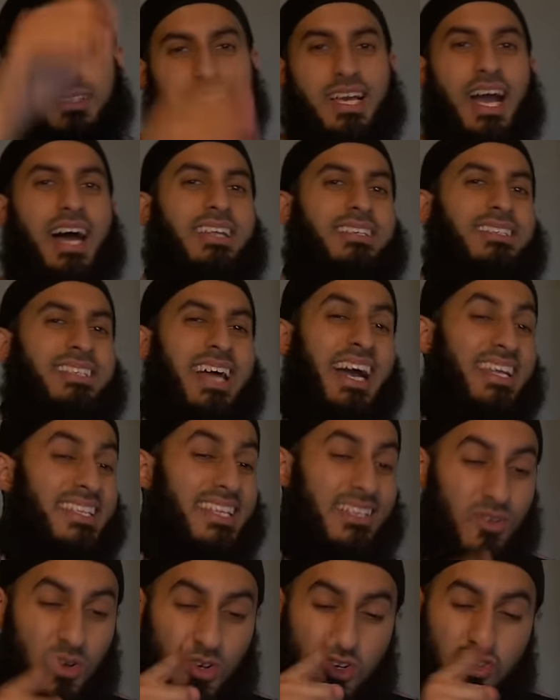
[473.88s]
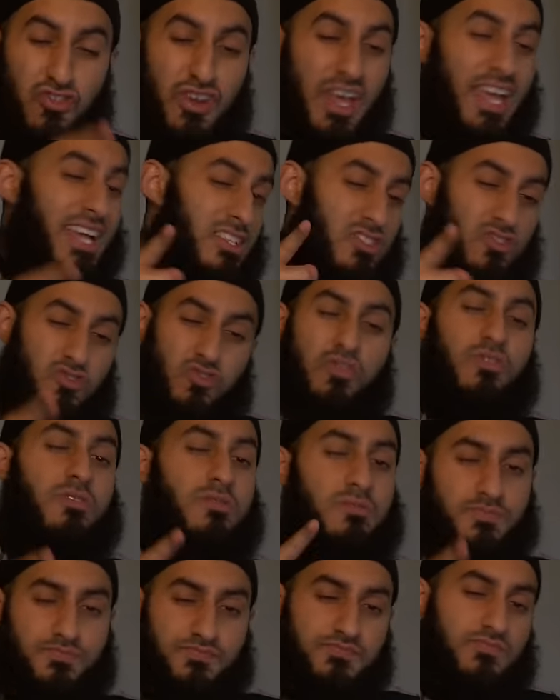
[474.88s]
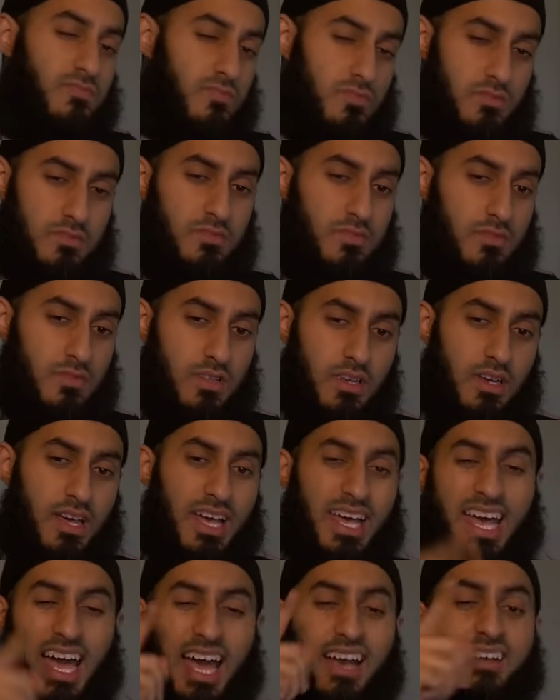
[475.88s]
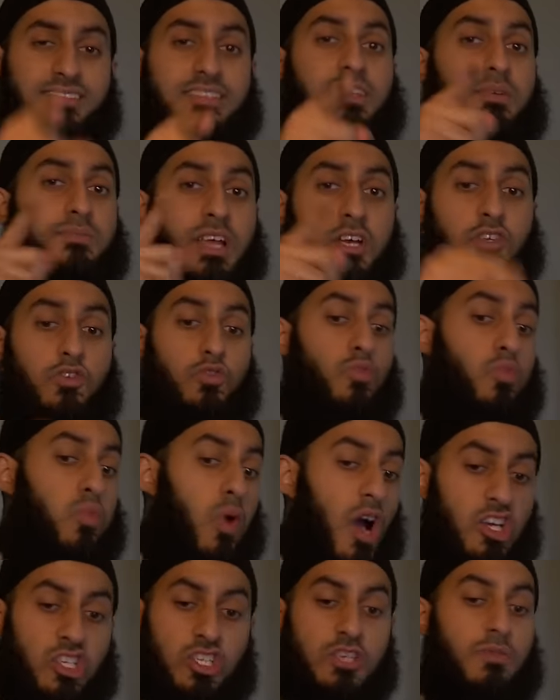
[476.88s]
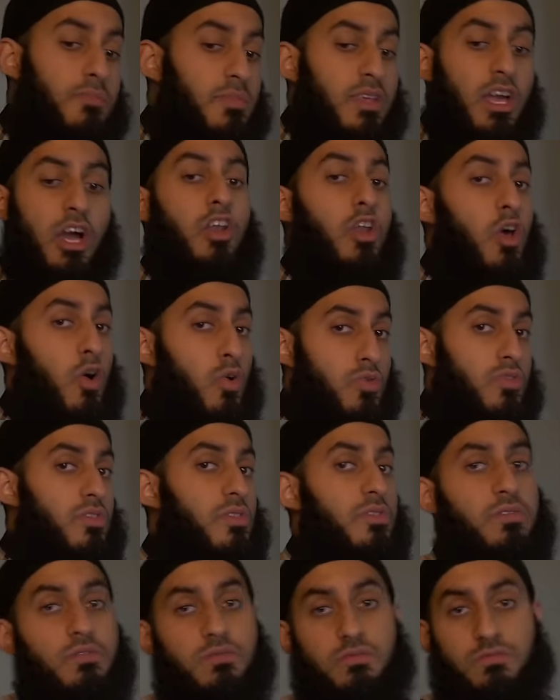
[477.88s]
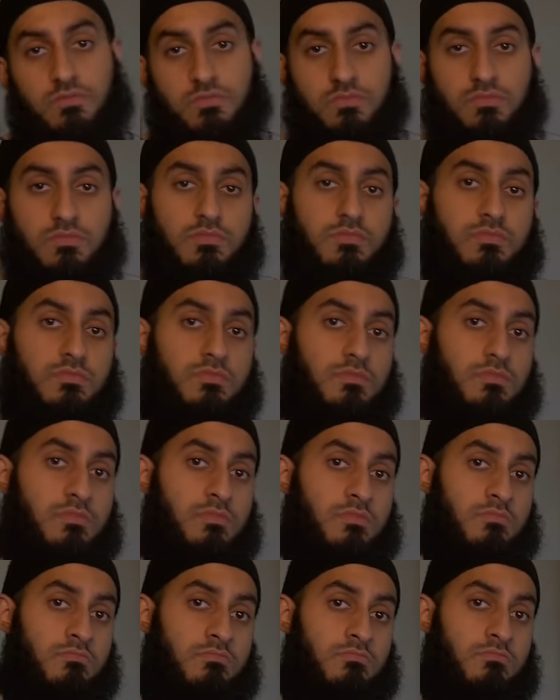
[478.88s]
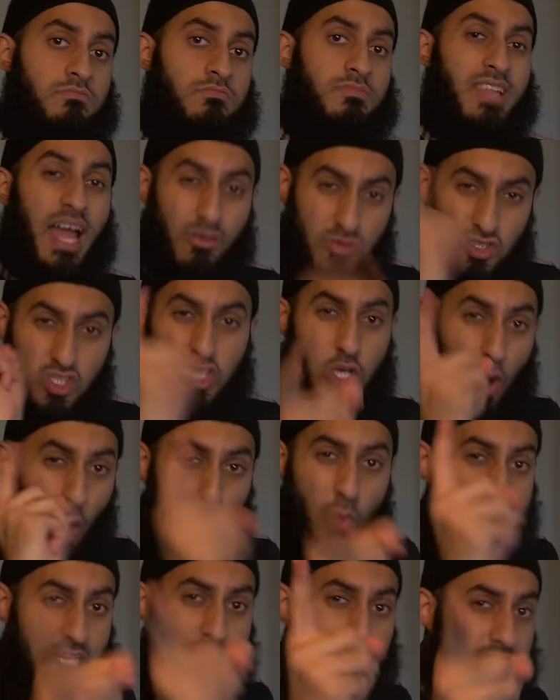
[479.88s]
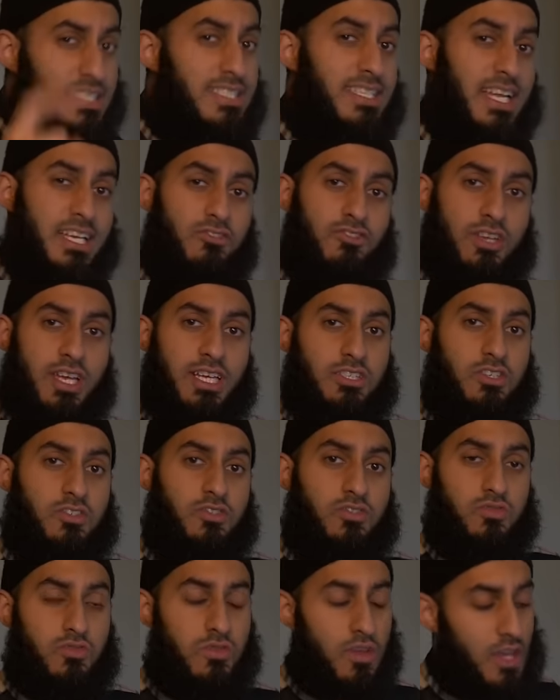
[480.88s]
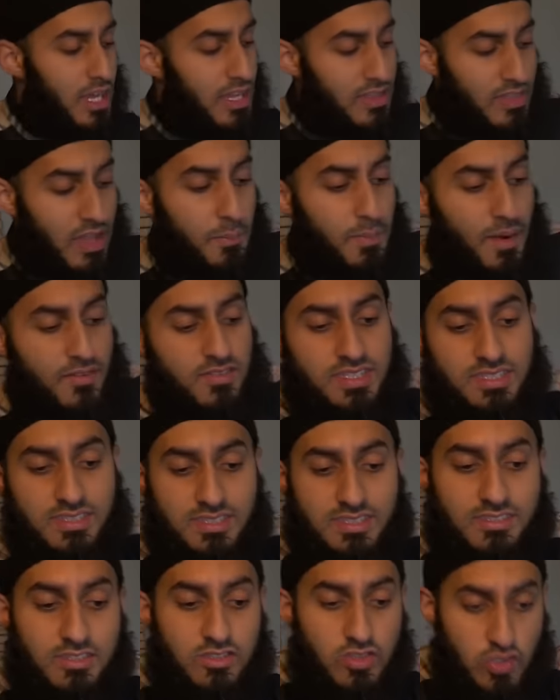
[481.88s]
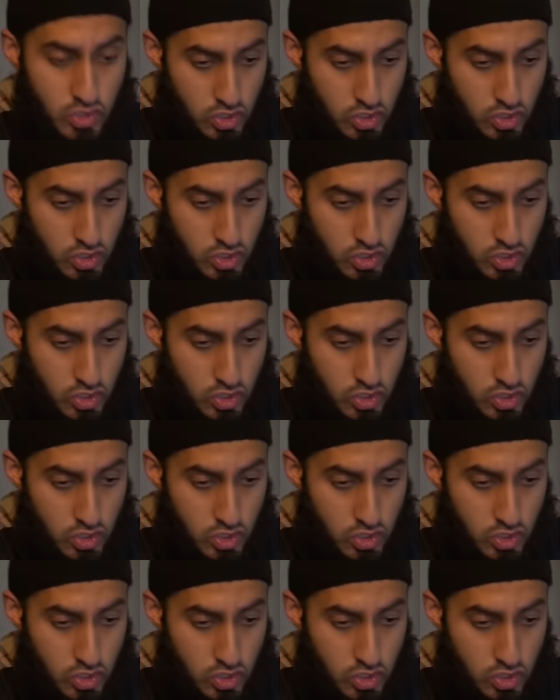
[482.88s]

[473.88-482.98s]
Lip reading: wa ta'ala said, I did not create you except that you worship me alone. That was the only reason I created you. Now brothers and sisters,